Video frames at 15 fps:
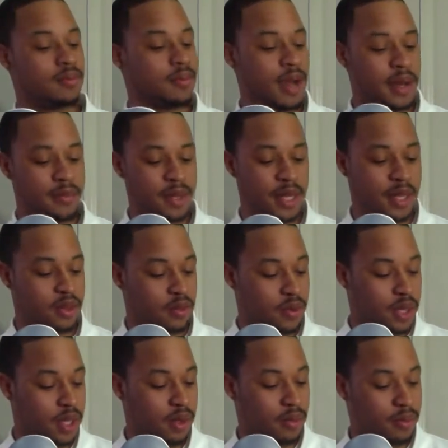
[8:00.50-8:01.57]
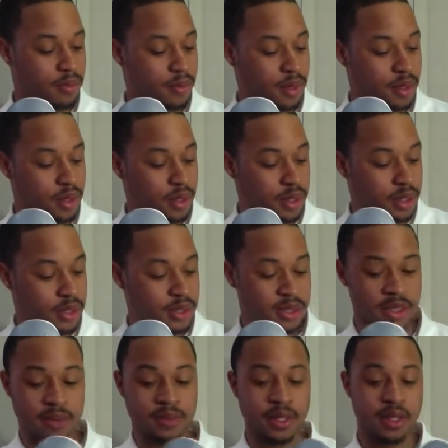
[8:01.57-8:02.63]
might be that 3M. This is
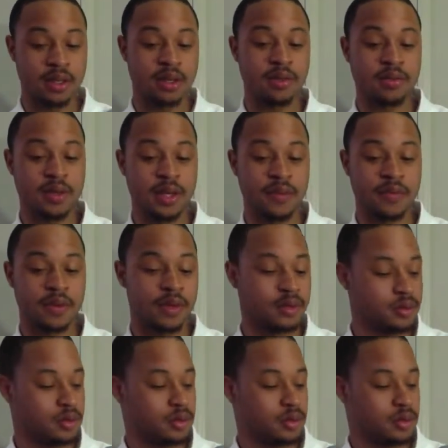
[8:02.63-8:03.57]
something a little different.